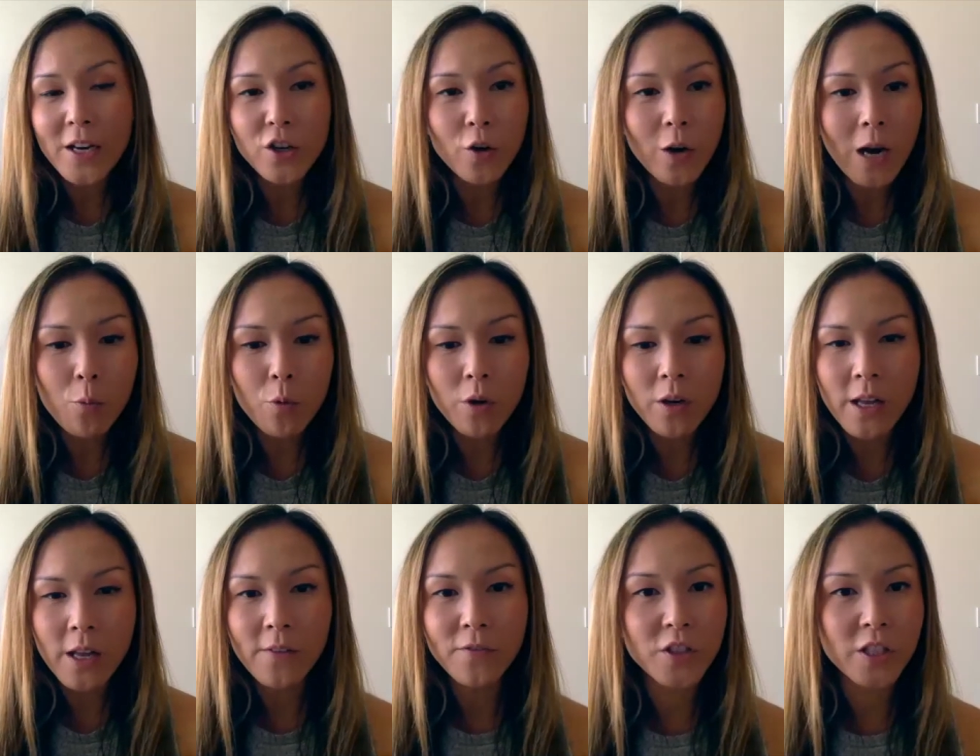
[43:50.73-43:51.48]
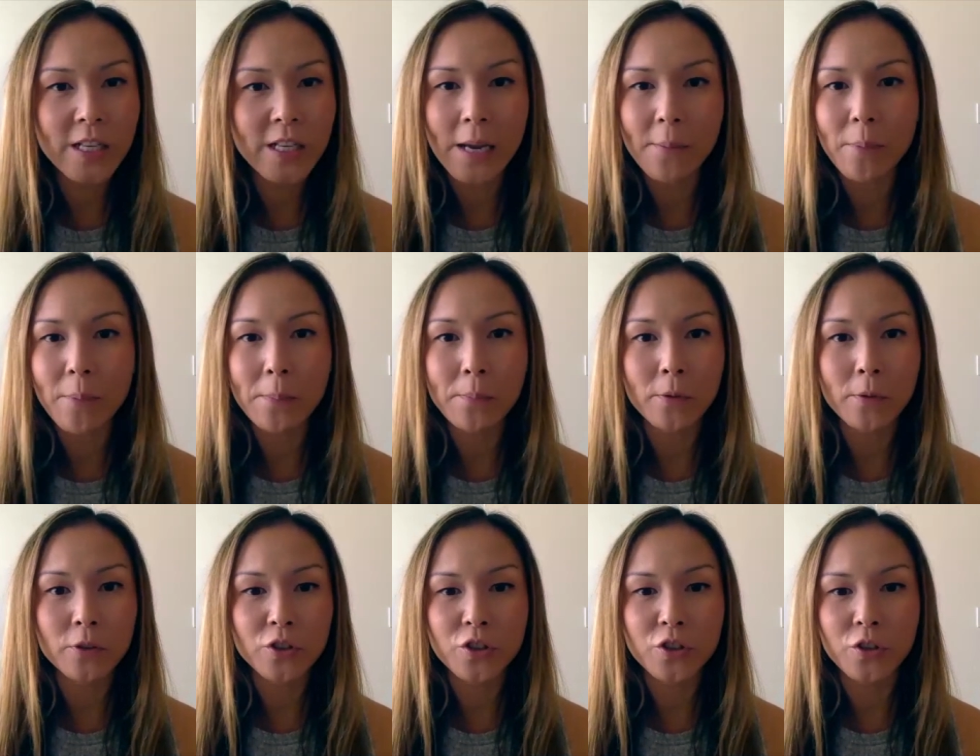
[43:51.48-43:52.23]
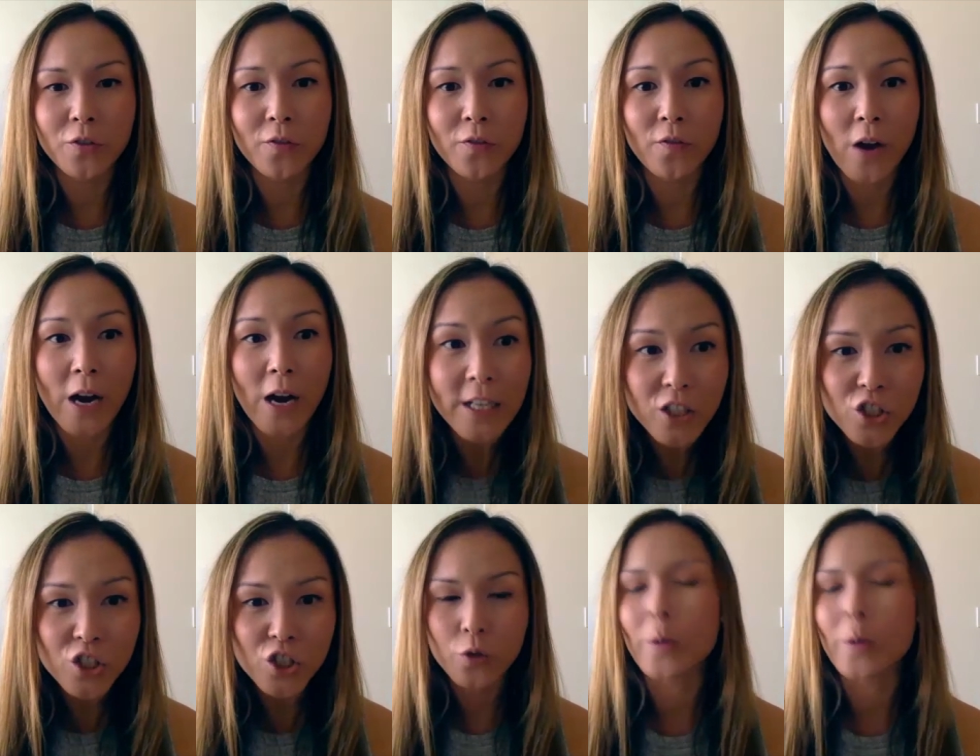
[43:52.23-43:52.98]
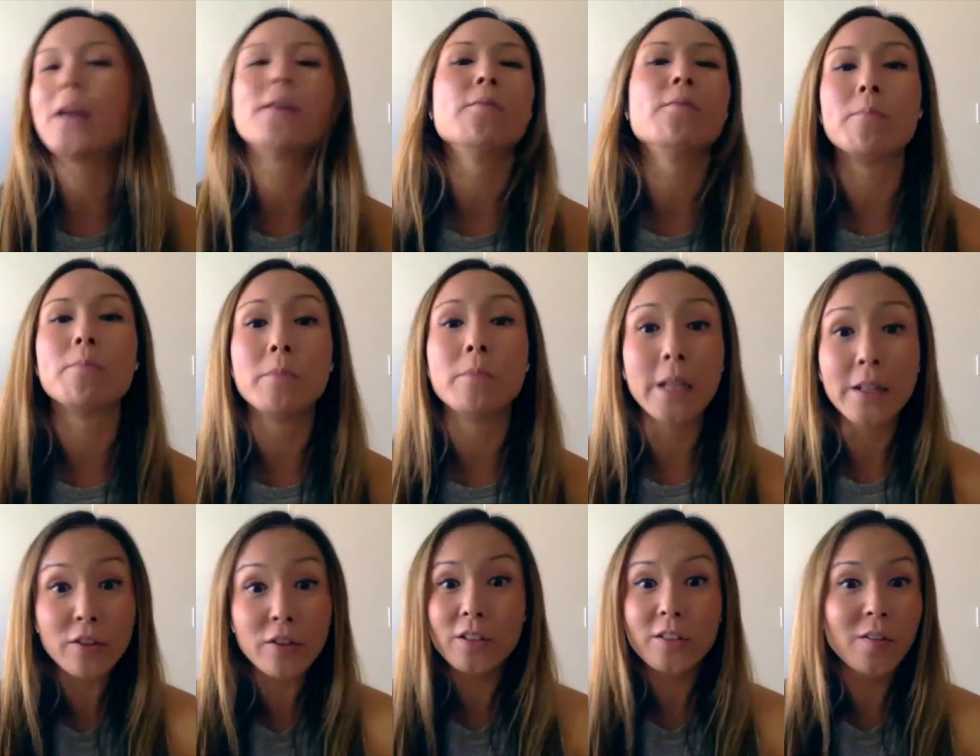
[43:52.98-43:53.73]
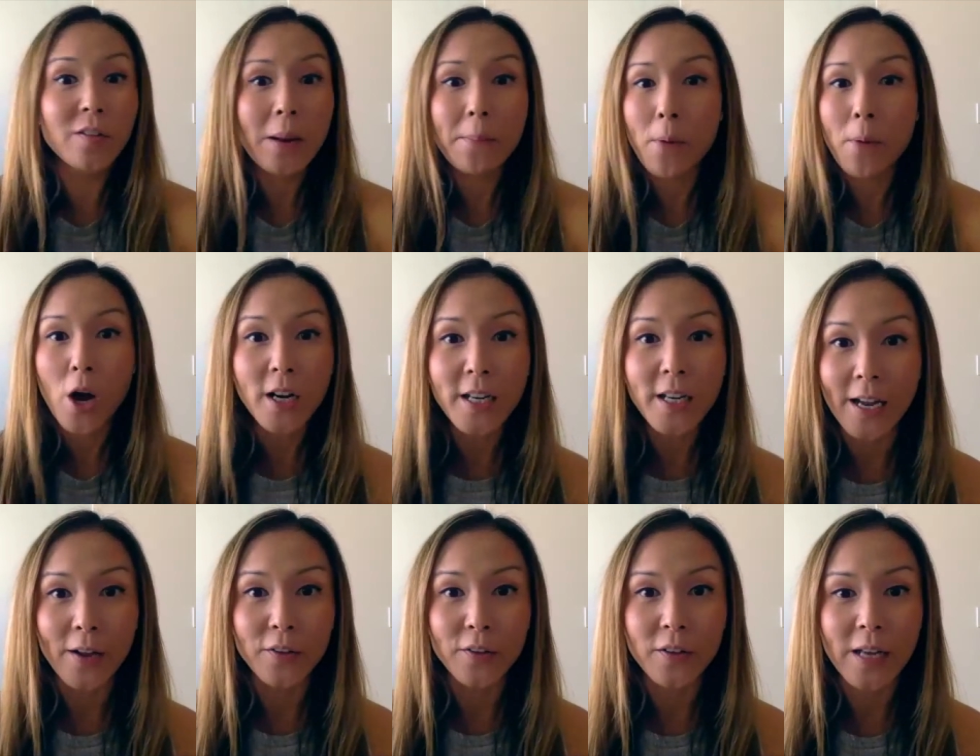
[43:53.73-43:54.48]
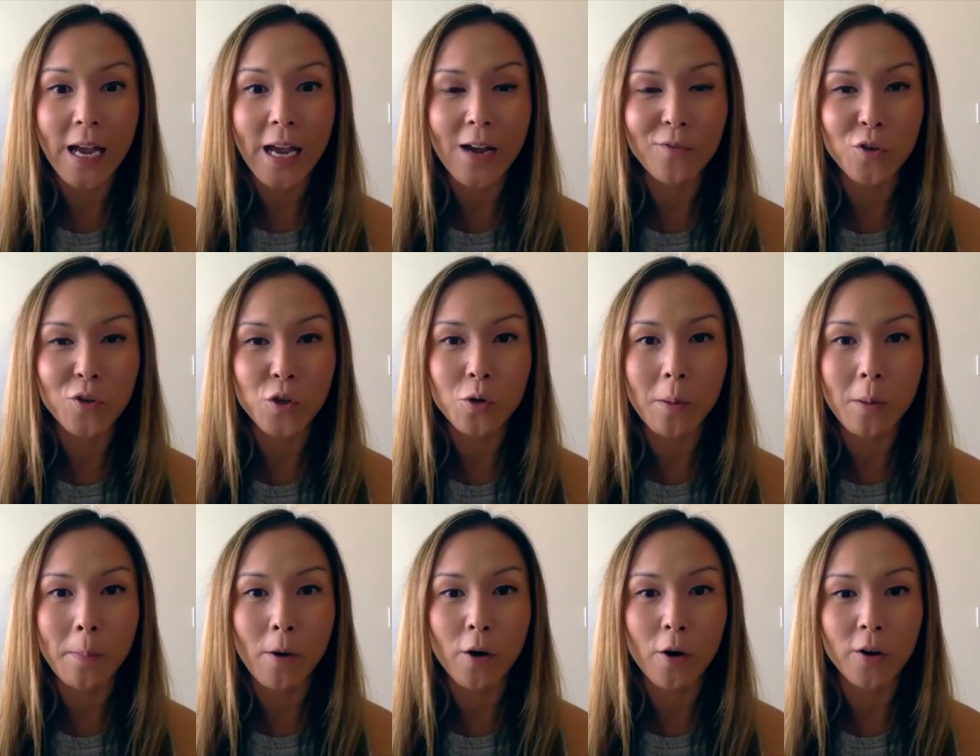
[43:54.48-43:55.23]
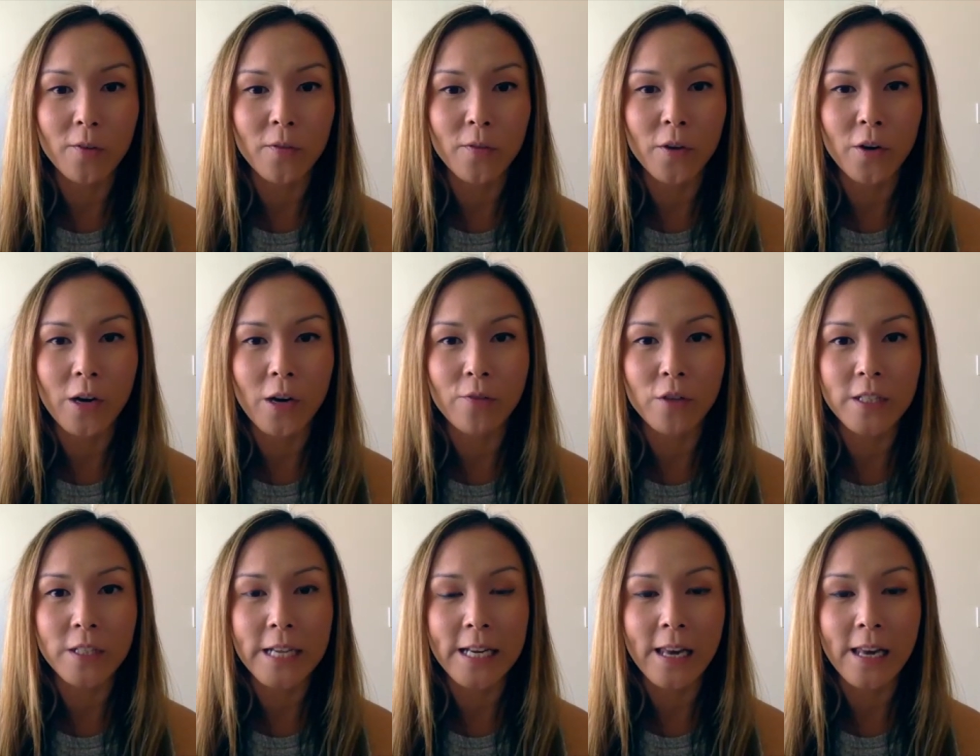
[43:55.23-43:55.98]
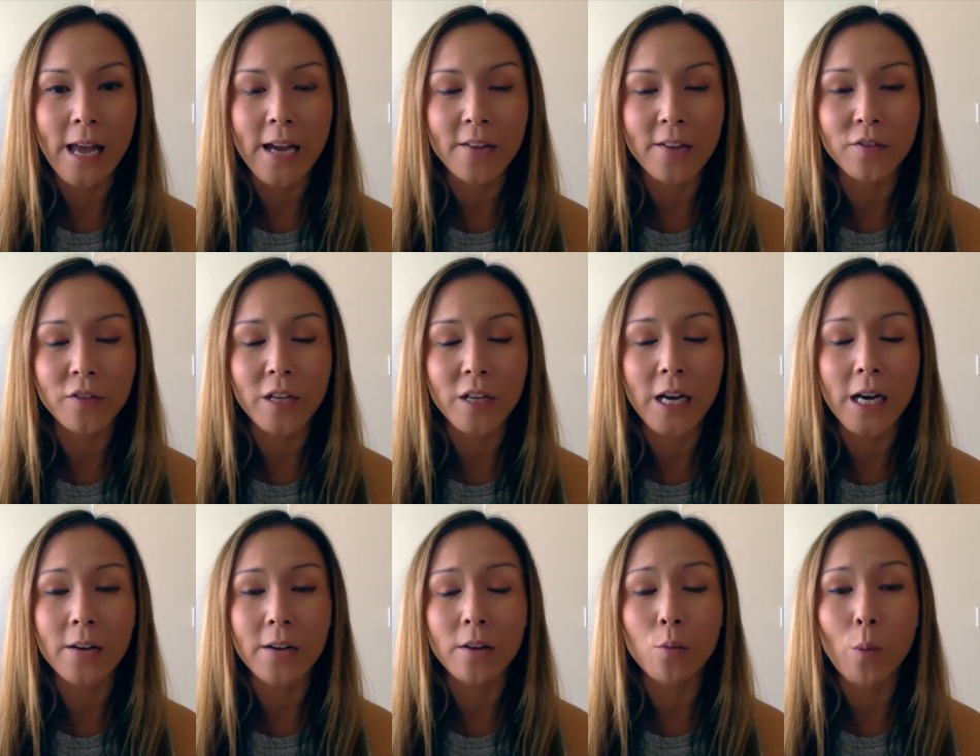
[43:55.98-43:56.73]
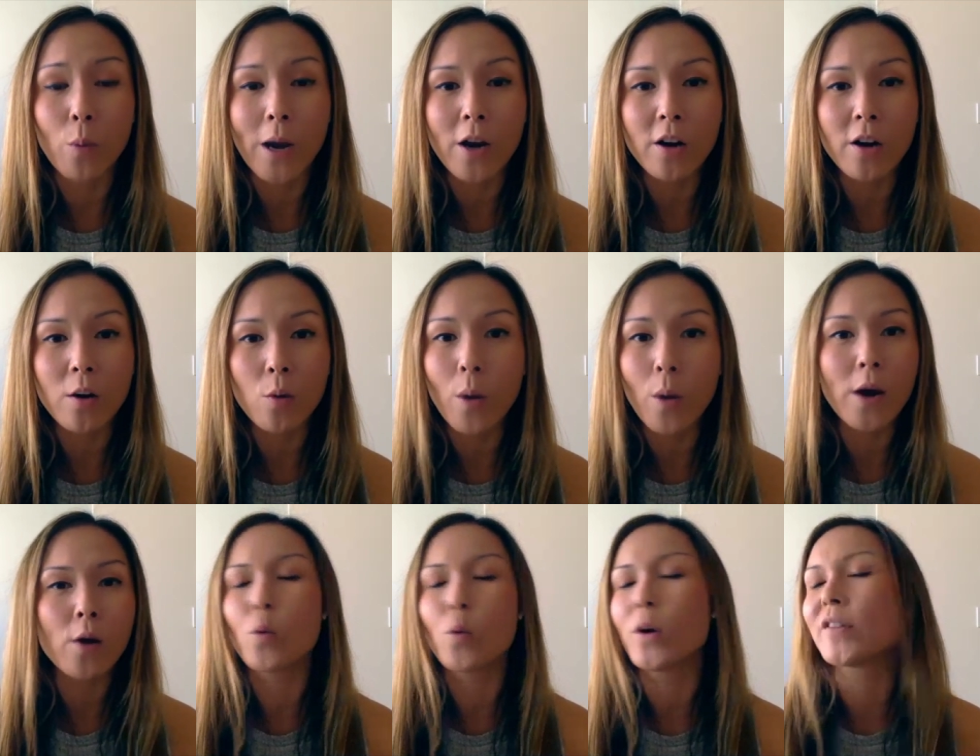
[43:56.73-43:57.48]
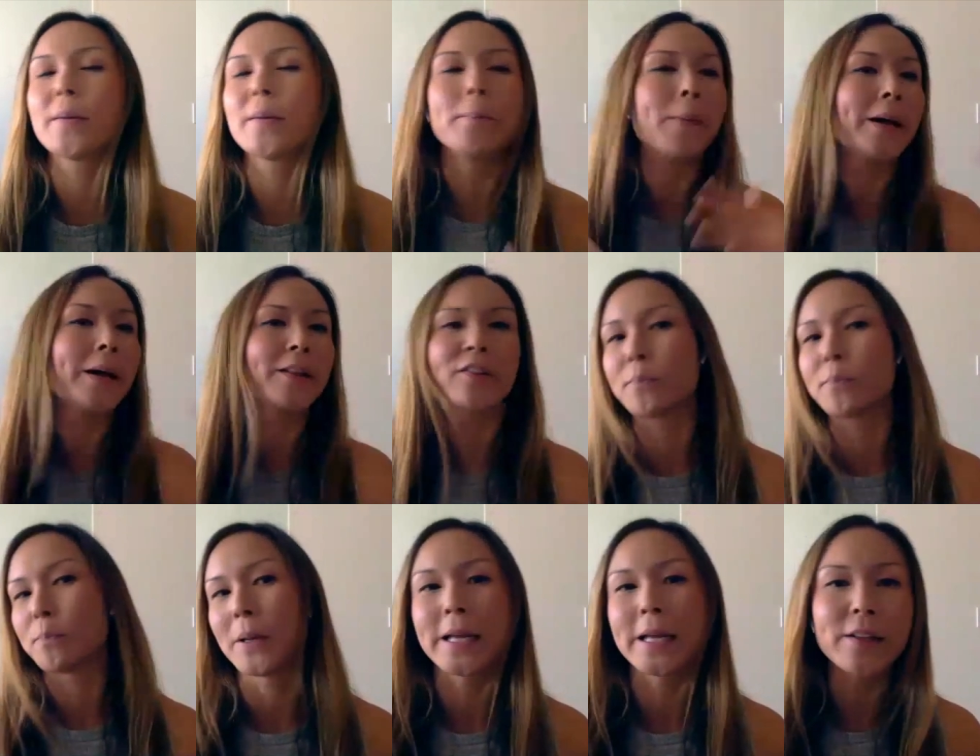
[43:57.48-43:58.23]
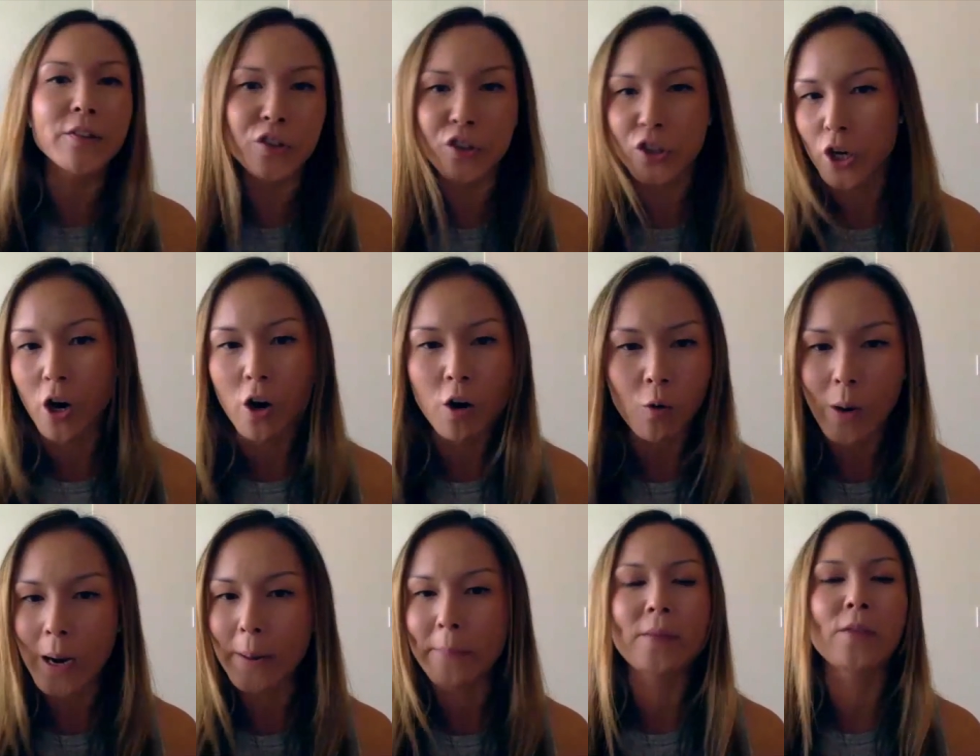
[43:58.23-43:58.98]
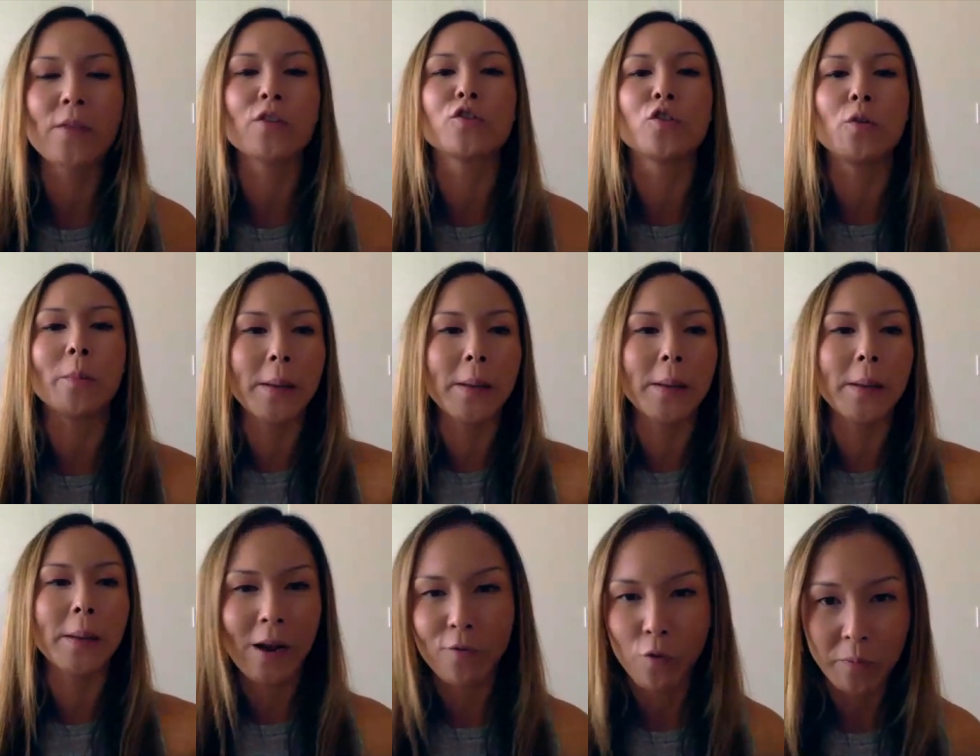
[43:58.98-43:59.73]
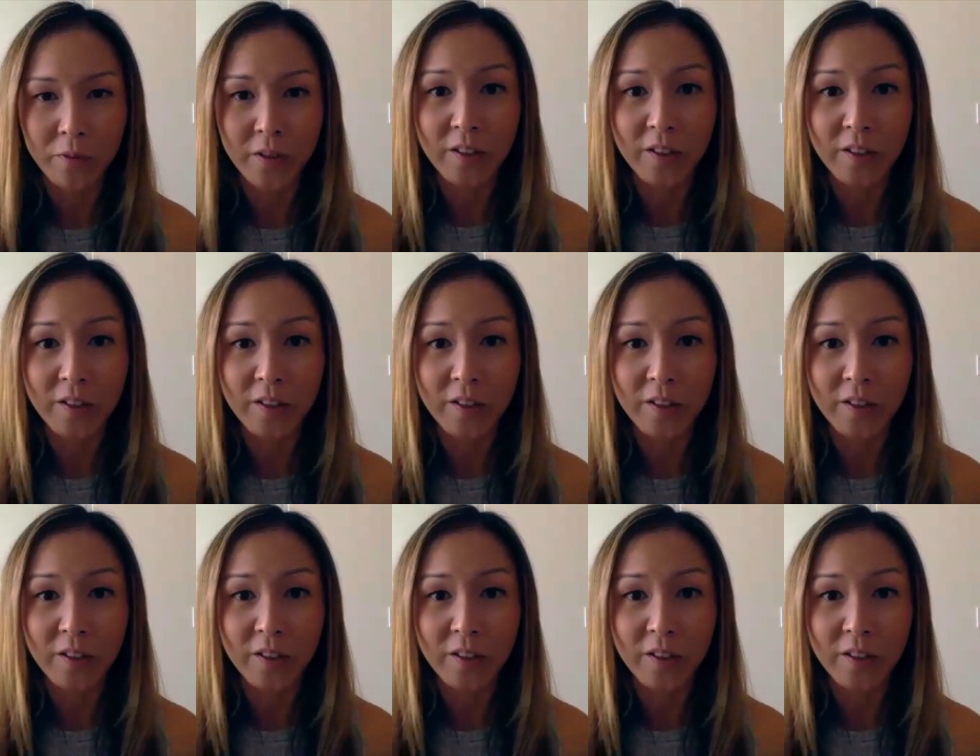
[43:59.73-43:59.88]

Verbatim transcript: note, I would love to get people to find you and listen to that podcast and have you a part of their everyday lives. Where's the best place to go? I mean, there's so many platforms